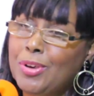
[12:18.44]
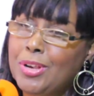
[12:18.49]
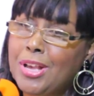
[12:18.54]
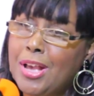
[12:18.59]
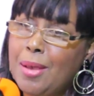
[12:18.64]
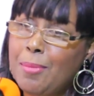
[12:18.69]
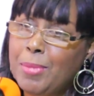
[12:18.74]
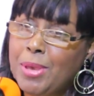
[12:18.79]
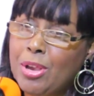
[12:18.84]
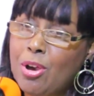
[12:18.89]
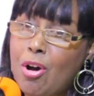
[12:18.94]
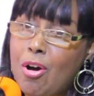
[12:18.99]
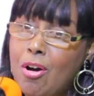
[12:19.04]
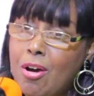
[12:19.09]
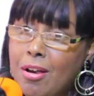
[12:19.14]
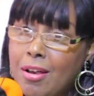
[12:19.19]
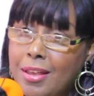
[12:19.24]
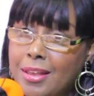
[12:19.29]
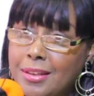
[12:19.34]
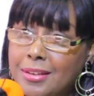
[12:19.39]
coming
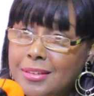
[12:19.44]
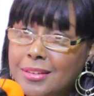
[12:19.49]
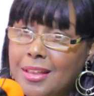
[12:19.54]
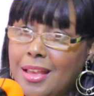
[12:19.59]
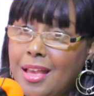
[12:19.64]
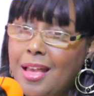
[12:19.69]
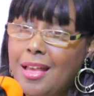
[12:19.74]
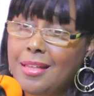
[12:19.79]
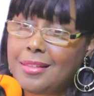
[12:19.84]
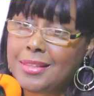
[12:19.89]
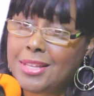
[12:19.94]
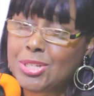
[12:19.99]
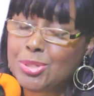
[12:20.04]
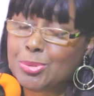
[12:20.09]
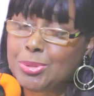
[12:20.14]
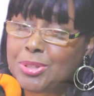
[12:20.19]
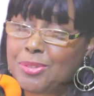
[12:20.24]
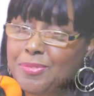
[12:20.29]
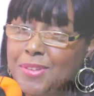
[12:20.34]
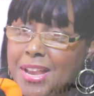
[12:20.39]
on
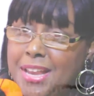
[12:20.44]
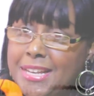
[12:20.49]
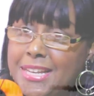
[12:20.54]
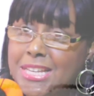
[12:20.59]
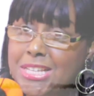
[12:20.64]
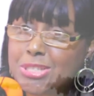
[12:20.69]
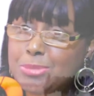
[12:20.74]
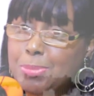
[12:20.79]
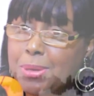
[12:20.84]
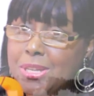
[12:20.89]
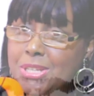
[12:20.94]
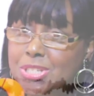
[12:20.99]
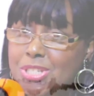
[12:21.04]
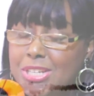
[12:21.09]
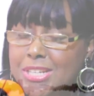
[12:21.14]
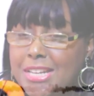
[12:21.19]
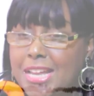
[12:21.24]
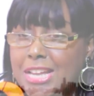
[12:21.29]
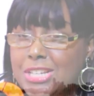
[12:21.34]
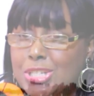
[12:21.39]
Lunch with the Finance Bunch
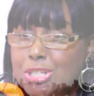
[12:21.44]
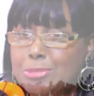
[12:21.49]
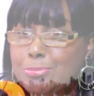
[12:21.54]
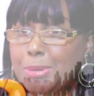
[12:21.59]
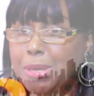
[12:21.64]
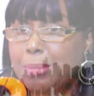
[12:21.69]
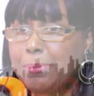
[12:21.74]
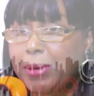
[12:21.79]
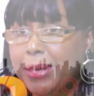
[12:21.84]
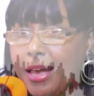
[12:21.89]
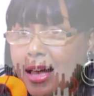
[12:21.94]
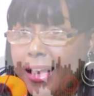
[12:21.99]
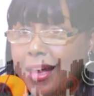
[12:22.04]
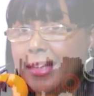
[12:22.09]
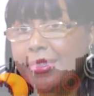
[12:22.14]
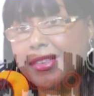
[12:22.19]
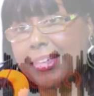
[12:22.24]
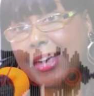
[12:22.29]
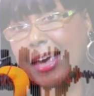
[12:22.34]
and not just being behind